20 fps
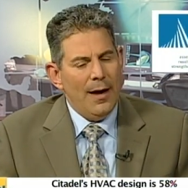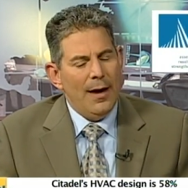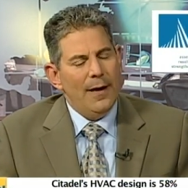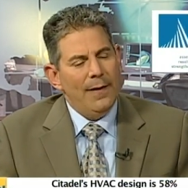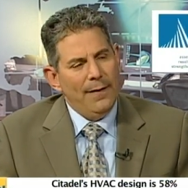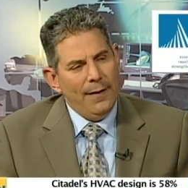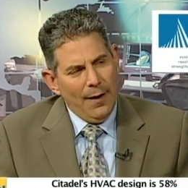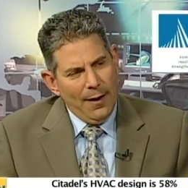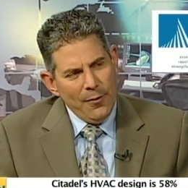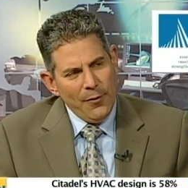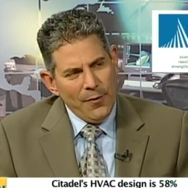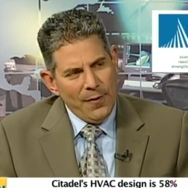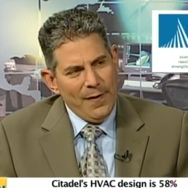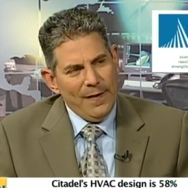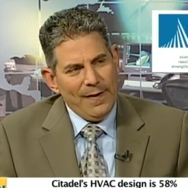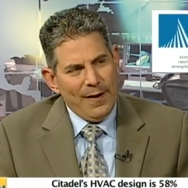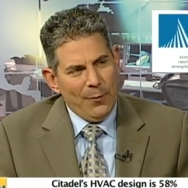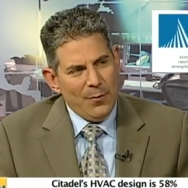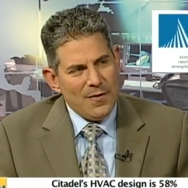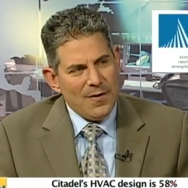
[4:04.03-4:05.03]
The other thing
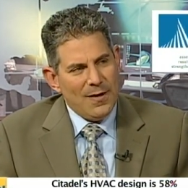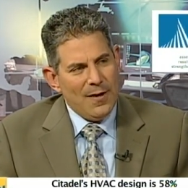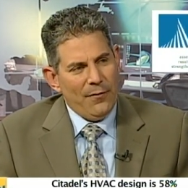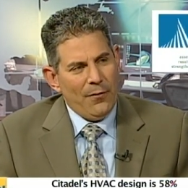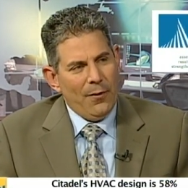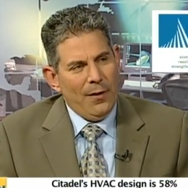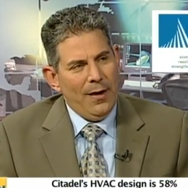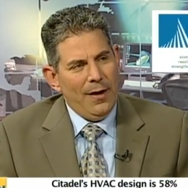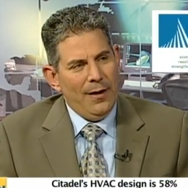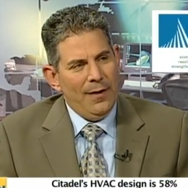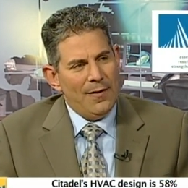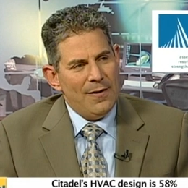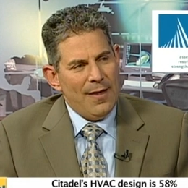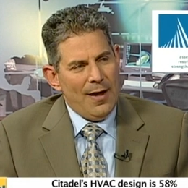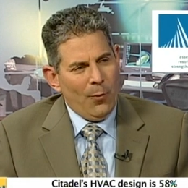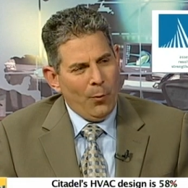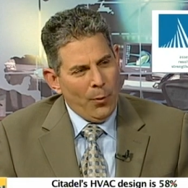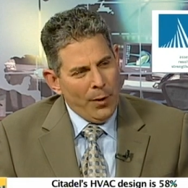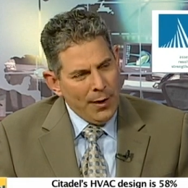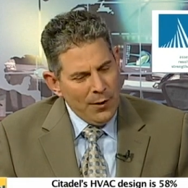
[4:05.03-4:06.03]
that was different is that
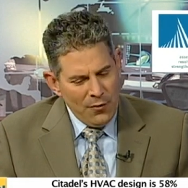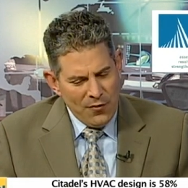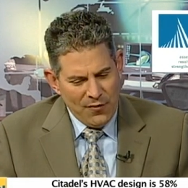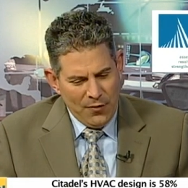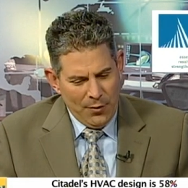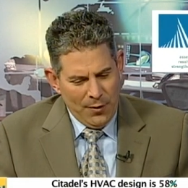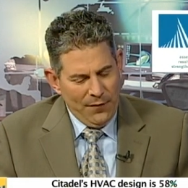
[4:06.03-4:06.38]
we're used to